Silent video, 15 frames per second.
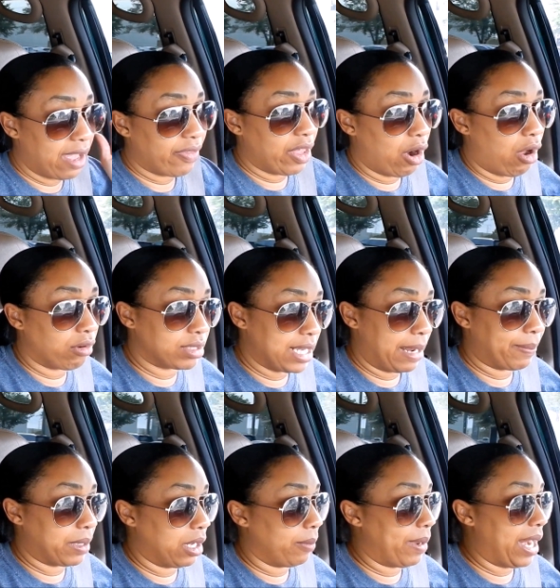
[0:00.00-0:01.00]
have that all
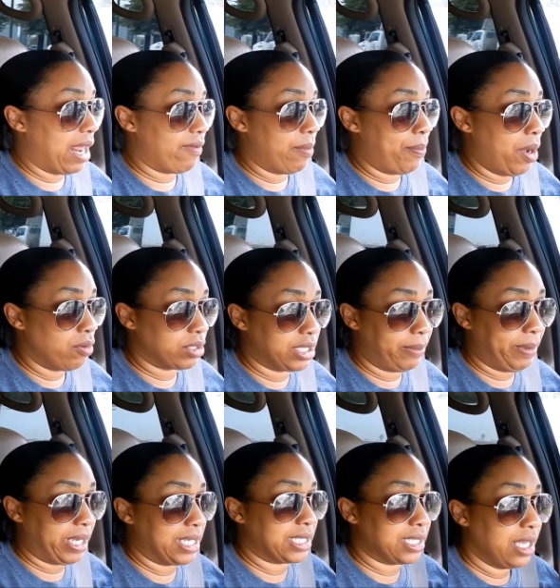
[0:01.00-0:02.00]
typed up and have it posted
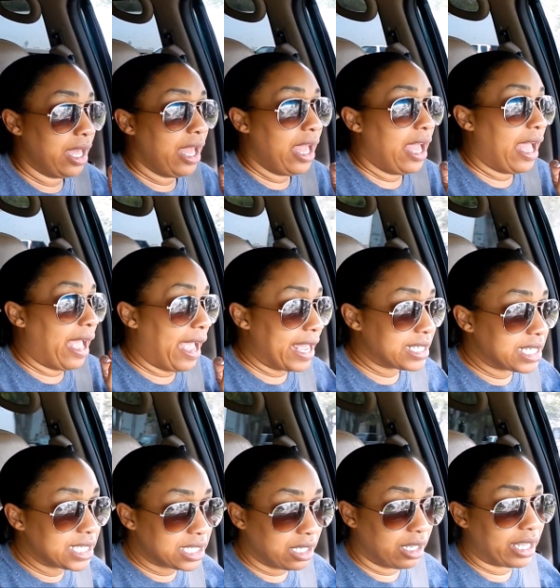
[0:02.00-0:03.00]
because as
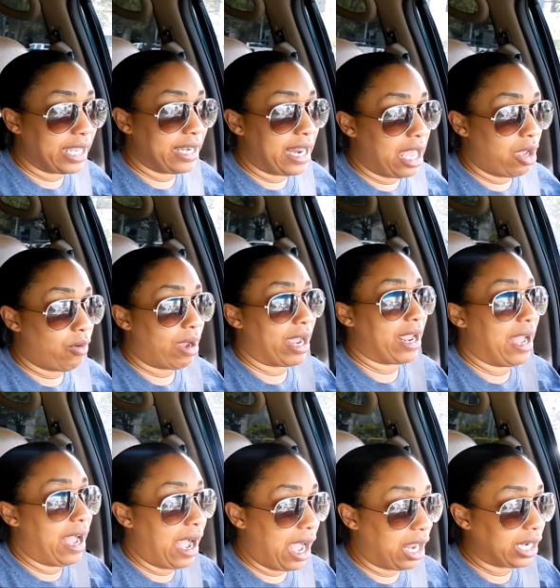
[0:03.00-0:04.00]
it's looking now, I
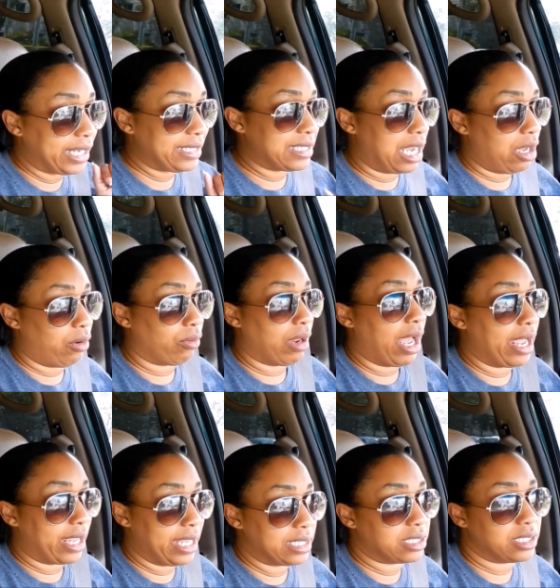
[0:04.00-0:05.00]
highly doubt
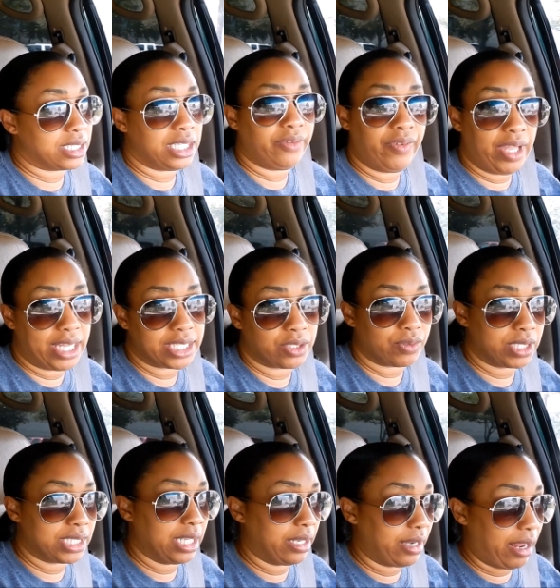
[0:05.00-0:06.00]
I get to CVS
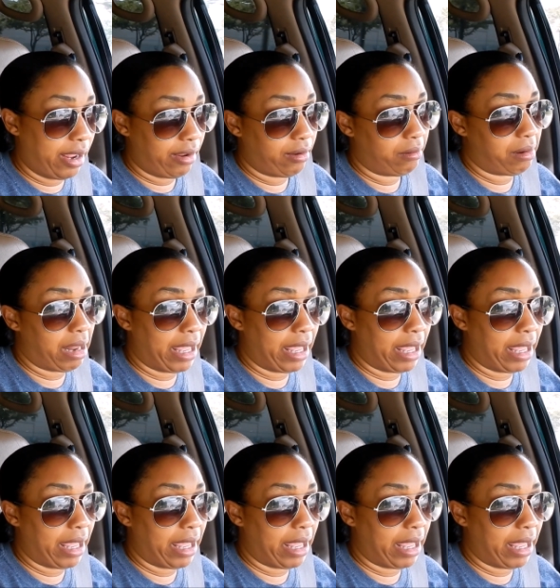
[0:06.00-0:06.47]
on Sunday.